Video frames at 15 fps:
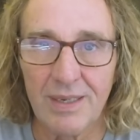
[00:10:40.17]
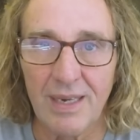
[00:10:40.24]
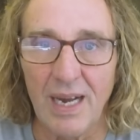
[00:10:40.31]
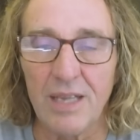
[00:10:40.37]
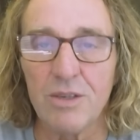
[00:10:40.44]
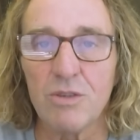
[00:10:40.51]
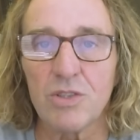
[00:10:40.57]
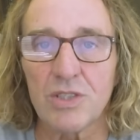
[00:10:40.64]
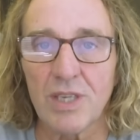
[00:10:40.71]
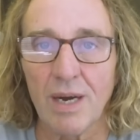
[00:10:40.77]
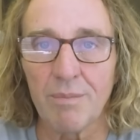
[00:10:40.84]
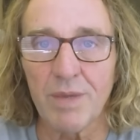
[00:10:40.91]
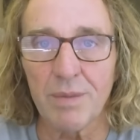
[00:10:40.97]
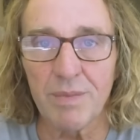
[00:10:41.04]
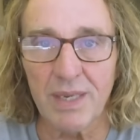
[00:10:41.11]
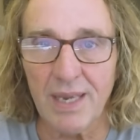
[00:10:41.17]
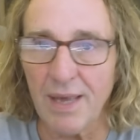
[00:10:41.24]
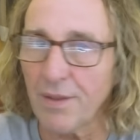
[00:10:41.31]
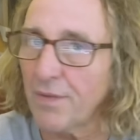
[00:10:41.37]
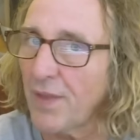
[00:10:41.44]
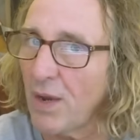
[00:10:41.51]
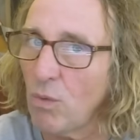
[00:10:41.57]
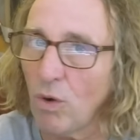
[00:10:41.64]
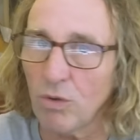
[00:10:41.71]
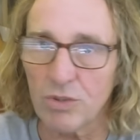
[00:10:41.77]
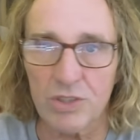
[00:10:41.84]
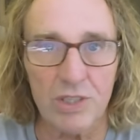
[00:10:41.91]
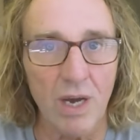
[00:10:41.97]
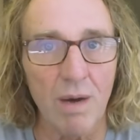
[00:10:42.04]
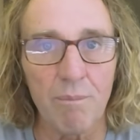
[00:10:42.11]
and you sum them together, they won't
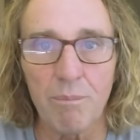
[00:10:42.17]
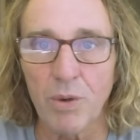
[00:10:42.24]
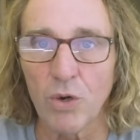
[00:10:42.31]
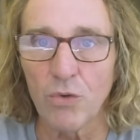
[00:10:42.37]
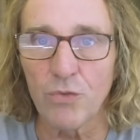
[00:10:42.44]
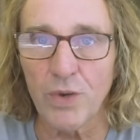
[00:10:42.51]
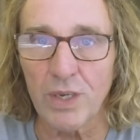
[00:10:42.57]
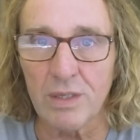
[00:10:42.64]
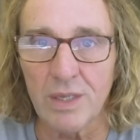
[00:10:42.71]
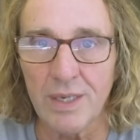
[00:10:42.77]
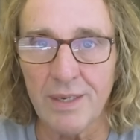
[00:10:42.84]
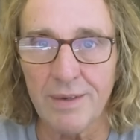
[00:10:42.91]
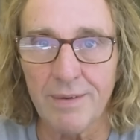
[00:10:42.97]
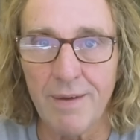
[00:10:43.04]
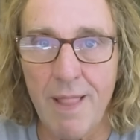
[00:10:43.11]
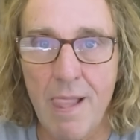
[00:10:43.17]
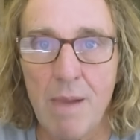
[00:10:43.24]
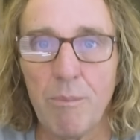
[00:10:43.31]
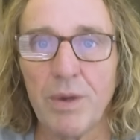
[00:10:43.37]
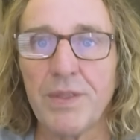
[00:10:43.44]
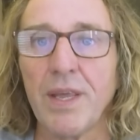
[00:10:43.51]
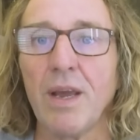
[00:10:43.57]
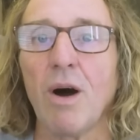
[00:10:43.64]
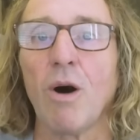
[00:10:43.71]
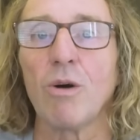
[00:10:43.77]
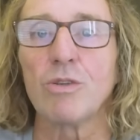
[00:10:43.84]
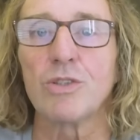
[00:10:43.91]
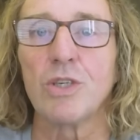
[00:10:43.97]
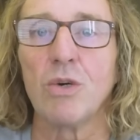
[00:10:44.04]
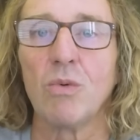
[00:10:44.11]
sum perfectly, but they
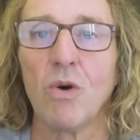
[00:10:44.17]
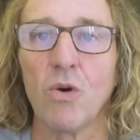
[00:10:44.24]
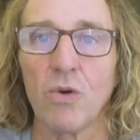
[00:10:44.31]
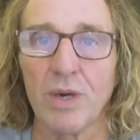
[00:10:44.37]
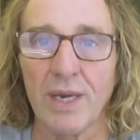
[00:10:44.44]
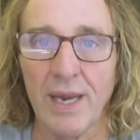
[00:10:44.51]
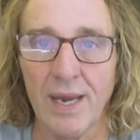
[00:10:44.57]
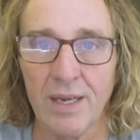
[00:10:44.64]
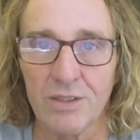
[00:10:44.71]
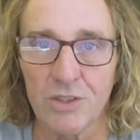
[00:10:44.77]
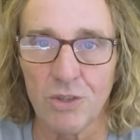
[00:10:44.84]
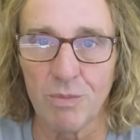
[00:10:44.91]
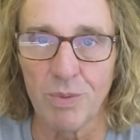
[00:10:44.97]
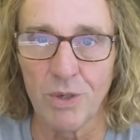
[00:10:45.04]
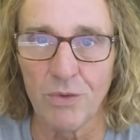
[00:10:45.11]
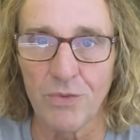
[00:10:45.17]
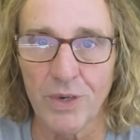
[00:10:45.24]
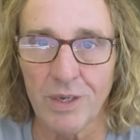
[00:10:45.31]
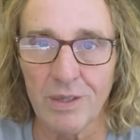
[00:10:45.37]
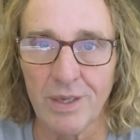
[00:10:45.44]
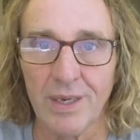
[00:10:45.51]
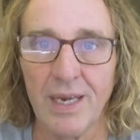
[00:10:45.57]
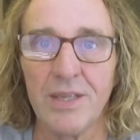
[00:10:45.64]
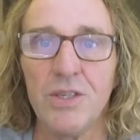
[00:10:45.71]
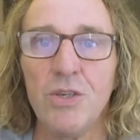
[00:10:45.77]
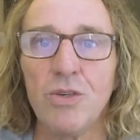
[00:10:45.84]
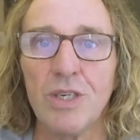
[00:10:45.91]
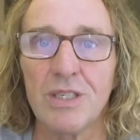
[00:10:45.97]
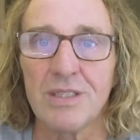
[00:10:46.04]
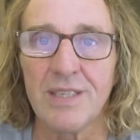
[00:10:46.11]
also won't cancel perfectly. And you
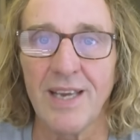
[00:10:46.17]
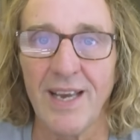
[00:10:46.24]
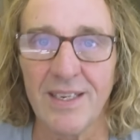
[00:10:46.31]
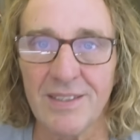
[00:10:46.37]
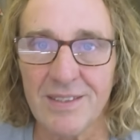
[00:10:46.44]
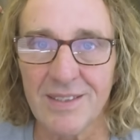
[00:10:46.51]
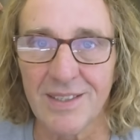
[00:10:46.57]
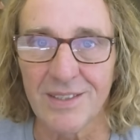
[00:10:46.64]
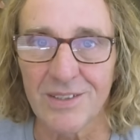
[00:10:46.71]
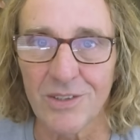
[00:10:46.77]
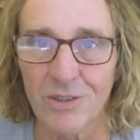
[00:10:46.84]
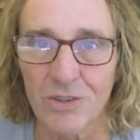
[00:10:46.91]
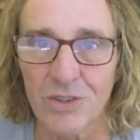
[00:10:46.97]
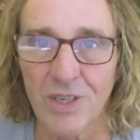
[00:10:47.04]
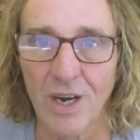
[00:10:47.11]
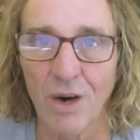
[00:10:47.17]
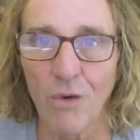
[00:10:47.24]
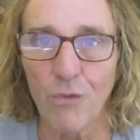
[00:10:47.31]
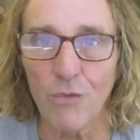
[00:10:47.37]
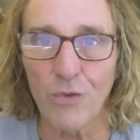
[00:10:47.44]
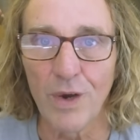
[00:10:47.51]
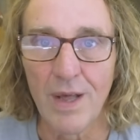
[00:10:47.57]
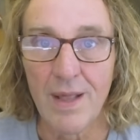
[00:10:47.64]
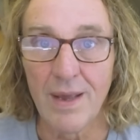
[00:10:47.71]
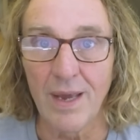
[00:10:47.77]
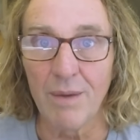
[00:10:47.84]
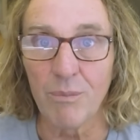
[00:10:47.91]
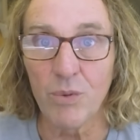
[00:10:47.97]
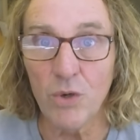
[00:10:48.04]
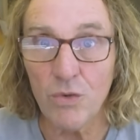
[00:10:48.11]
can test this yourself
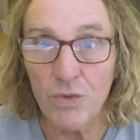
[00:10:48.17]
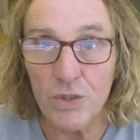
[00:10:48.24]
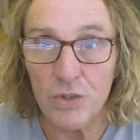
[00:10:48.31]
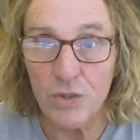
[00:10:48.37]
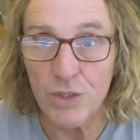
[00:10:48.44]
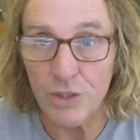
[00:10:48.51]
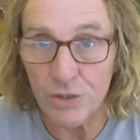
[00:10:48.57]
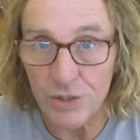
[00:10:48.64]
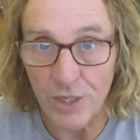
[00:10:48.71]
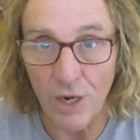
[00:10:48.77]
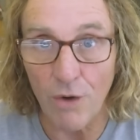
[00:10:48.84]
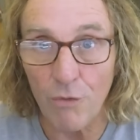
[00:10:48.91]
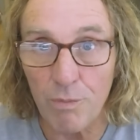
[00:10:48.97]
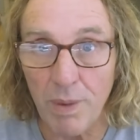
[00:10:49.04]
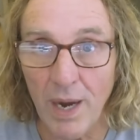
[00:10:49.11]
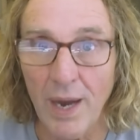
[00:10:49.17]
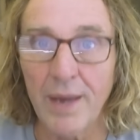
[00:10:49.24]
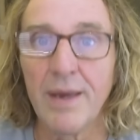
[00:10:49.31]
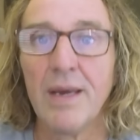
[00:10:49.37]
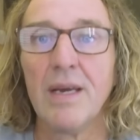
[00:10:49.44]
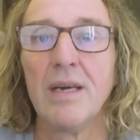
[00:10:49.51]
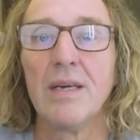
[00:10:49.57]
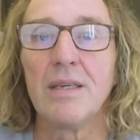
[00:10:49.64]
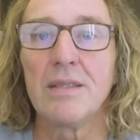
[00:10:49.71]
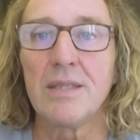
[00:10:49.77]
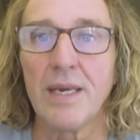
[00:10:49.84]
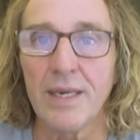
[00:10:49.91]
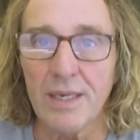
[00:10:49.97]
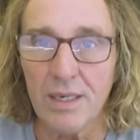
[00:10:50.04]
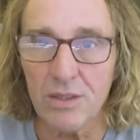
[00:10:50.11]
and prove it to yourself by
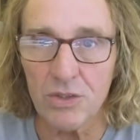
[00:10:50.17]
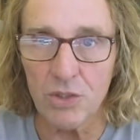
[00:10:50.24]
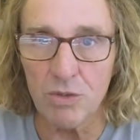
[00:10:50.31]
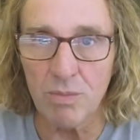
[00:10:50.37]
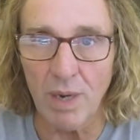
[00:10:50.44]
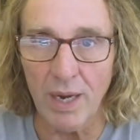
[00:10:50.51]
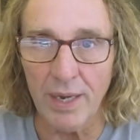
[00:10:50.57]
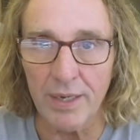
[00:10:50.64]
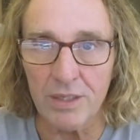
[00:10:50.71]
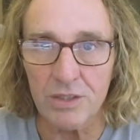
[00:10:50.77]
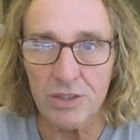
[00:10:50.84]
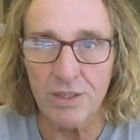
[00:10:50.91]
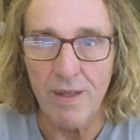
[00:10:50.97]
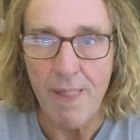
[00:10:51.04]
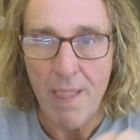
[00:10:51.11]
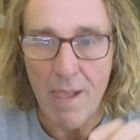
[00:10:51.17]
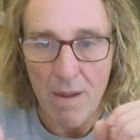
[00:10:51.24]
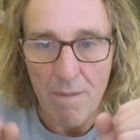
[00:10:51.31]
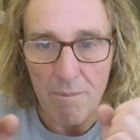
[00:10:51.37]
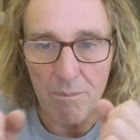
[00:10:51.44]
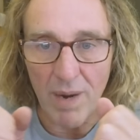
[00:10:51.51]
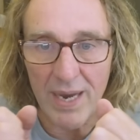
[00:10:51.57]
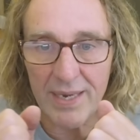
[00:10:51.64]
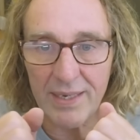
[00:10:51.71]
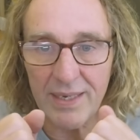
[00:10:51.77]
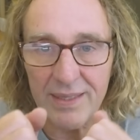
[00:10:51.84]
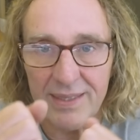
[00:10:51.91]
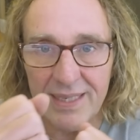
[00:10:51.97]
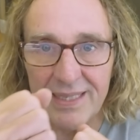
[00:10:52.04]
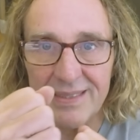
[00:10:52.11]
taking two mics,
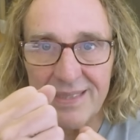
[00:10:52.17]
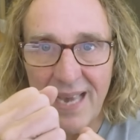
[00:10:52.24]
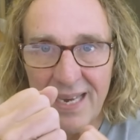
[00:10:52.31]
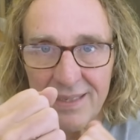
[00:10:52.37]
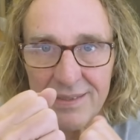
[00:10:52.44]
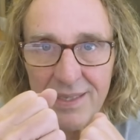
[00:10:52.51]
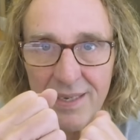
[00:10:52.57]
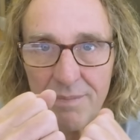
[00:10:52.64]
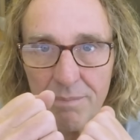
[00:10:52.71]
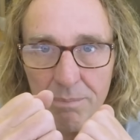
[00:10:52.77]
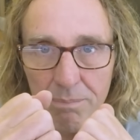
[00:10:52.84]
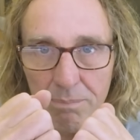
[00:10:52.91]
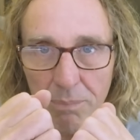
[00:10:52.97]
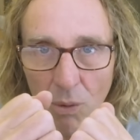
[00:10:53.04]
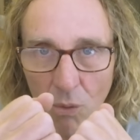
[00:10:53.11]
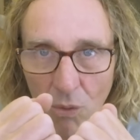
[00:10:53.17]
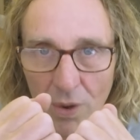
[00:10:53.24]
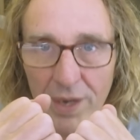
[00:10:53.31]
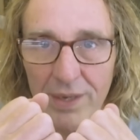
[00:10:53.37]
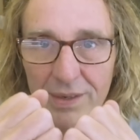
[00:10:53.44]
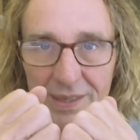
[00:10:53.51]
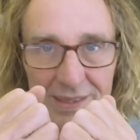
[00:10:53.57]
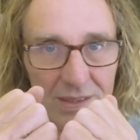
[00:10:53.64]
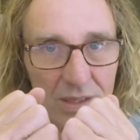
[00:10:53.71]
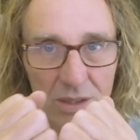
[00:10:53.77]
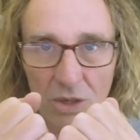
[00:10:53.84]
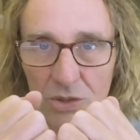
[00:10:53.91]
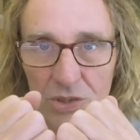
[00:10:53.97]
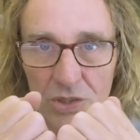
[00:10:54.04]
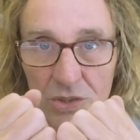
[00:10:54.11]
micing the exact same point as
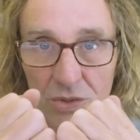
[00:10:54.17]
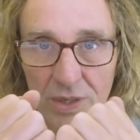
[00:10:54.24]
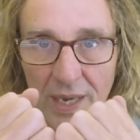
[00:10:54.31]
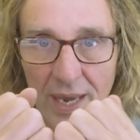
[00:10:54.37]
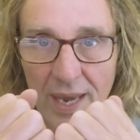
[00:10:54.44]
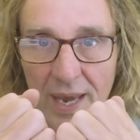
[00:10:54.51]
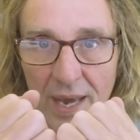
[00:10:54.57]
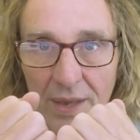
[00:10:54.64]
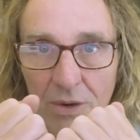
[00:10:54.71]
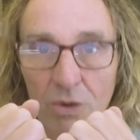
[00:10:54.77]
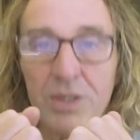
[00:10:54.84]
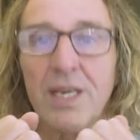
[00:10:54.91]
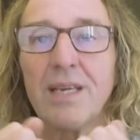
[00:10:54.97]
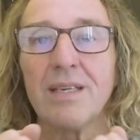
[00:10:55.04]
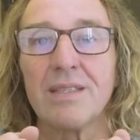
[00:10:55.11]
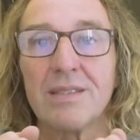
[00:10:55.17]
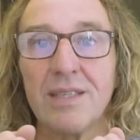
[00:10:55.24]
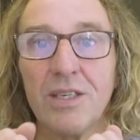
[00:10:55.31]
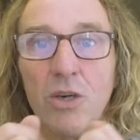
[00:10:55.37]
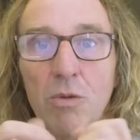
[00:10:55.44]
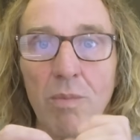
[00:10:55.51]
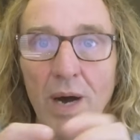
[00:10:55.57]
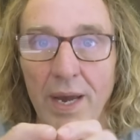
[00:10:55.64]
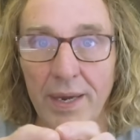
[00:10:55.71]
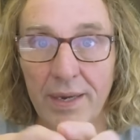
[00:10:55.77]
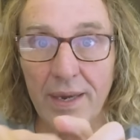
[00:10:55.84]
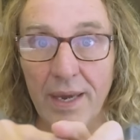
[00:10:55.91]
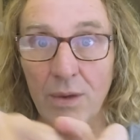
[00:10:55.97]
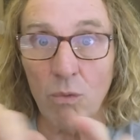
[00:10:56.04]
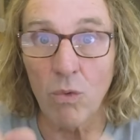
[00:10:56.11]
close as you can, or taking a single mic
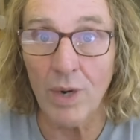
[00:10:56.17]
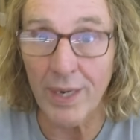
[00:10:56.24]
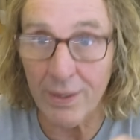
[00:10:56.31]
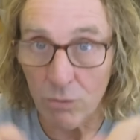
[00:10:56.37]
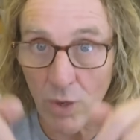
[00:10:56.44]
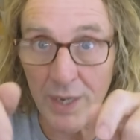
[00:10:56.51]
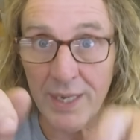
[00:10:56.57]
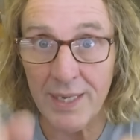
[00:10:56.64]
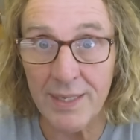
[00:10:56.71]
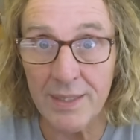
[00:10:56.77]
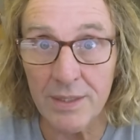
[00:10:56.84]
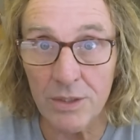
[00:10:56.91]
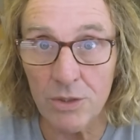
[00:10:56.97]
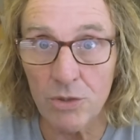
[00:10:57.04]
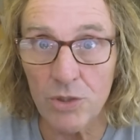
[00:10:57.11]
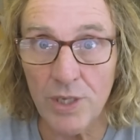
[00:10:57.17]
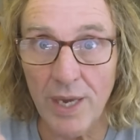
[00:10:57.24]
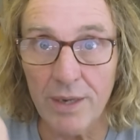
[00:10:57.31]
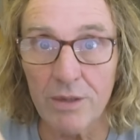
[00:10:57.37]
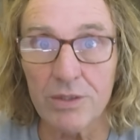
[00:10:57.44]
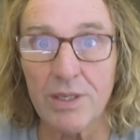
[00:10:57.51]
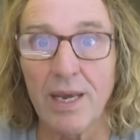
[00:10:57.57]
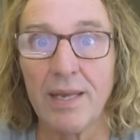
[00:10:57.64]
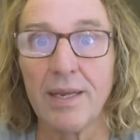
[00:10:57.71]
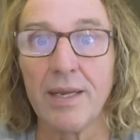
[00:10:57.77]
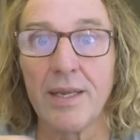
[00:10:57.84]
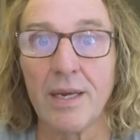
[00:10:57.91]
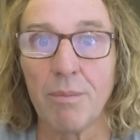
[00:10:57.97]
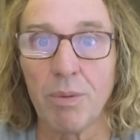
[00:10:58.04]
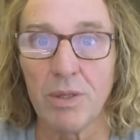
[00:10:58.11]
and running it into two channels and
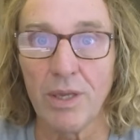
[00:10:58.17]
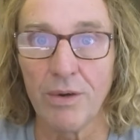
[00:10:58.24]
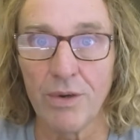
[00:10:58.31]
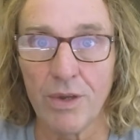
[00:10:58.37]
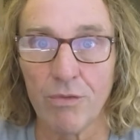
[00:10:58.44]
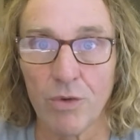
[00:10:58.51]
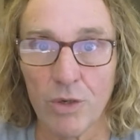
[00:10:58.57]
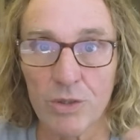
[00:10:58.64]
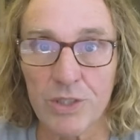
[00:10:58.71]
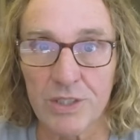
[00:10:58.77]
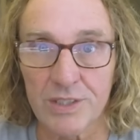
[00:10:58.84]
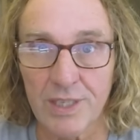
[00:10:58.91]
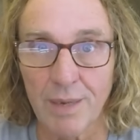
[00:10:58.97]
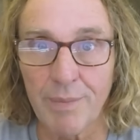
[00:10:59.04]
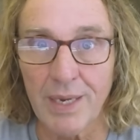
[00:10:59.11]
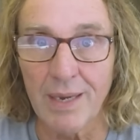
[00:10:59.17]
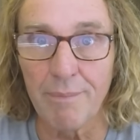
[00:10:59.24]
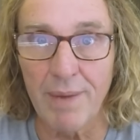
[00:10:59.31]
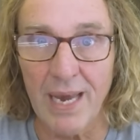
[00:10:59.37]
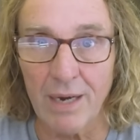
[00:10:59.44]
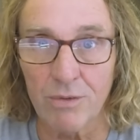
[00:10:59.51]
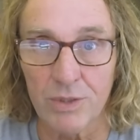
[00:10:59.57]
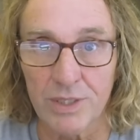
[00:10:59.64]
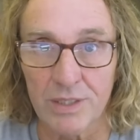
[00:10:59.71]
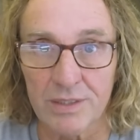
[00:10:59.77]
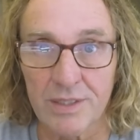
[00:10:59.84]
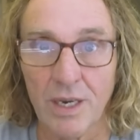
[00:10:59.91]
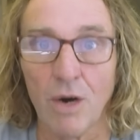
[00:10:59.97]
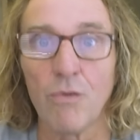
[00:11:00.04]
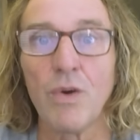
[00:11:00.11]
hitting a polarity reverse and summing it back with
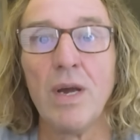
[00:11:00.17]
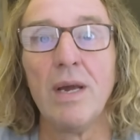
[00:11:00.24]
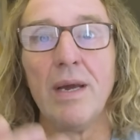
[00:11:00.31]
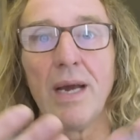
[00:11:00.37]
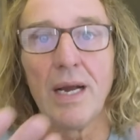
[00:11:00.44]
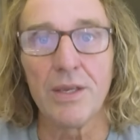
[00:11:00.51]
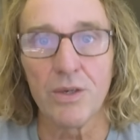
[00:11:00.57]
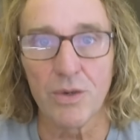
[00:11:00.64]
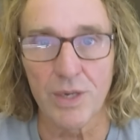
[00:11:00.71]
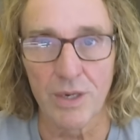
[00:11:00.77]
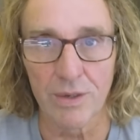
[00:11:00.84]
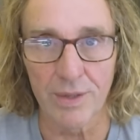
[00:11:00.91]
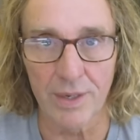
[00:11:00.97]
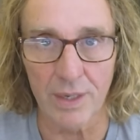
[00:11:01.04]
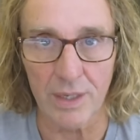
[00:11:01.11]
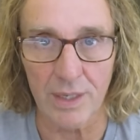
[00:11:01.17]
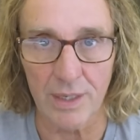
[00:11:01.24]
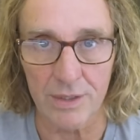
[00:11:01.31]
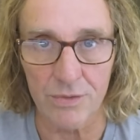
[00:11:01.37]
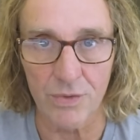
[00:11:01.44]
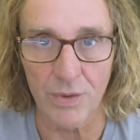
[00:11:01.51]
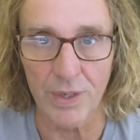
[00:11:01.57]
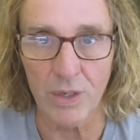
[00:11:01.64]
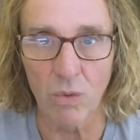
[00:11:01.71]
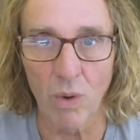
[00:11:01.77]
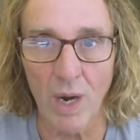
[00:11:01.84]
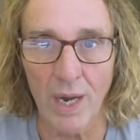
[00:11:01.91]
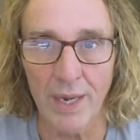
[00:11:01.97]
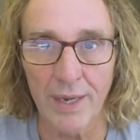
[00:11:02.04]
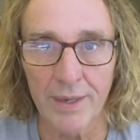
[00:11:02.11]
itself, and you'll hear that it gets very
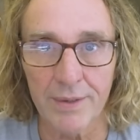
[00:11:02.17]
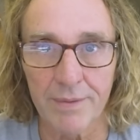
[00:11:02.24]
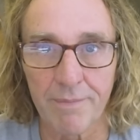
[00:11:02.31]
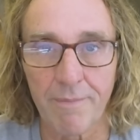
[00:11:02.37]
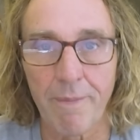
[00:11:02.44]
quiet.